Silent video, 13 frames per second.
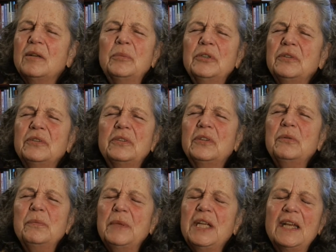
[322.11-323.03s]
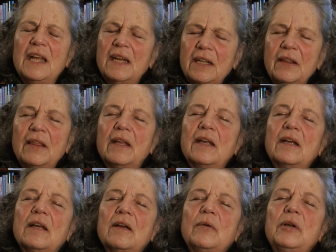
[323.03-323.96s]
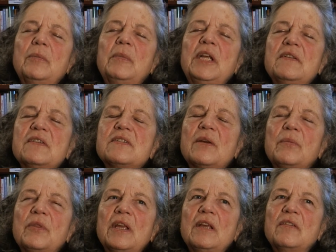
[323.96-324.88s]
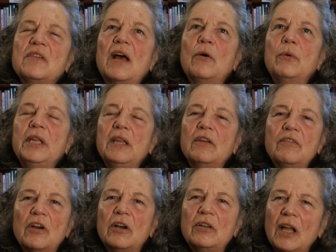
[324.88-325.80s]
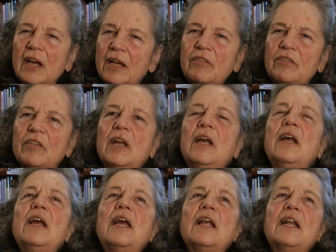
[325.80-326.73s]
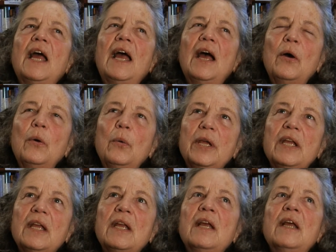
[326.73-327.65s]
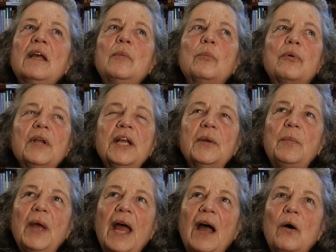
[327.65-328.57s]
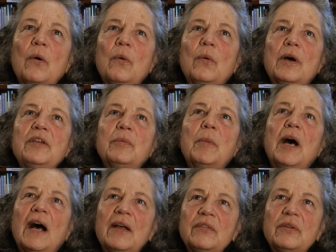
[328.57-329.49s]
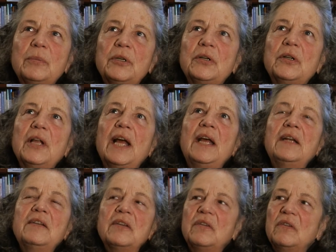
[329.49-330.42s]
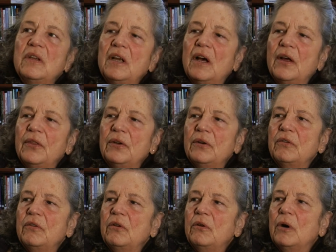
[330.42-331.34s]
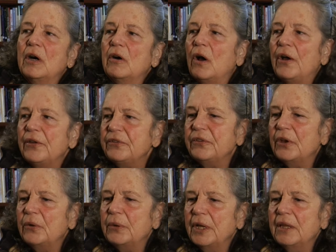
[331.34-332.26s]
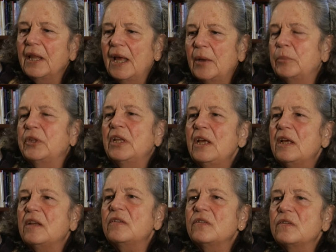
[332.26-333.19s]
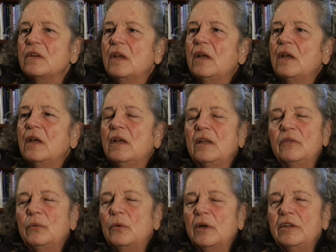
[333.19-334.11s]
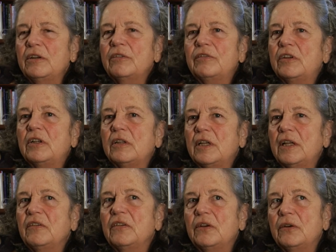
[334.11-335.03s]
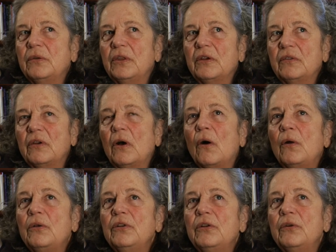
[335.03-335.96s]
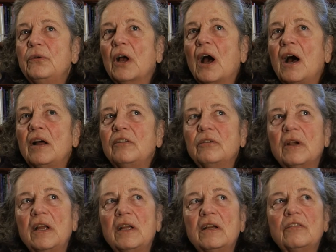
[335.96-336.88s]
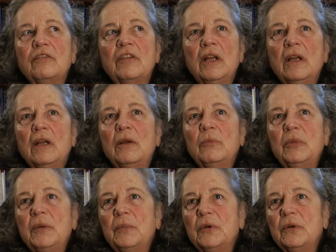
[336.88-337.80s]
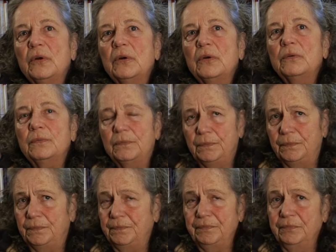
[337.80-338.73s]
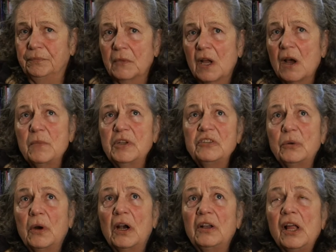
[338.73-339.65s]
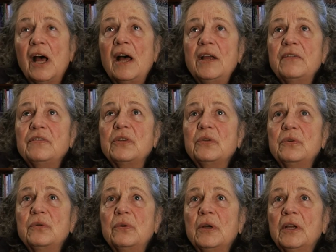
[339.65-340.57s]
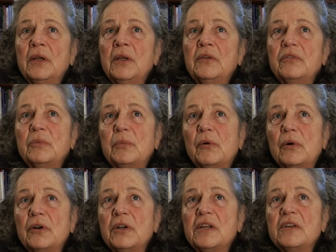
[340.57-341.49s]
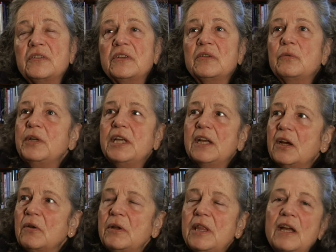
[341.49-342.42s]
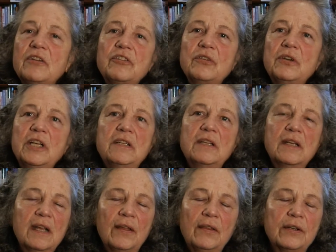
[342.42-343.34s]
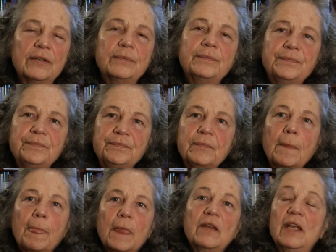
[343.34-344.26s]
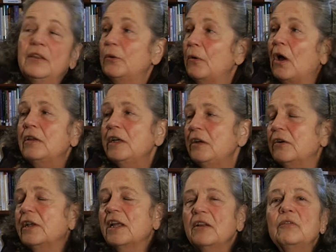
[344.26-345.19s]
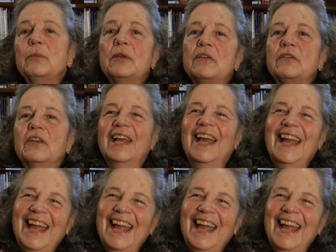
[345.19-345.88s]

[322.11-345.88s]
Numbers don't mean anything. What means something is how we live our life and how we bring about what's possible, and to see others who are also in that place is wonderful. And so there's a whole new cadre of people who come into our lives who support us, and we carry that journey together. And they're all here at Anne's place.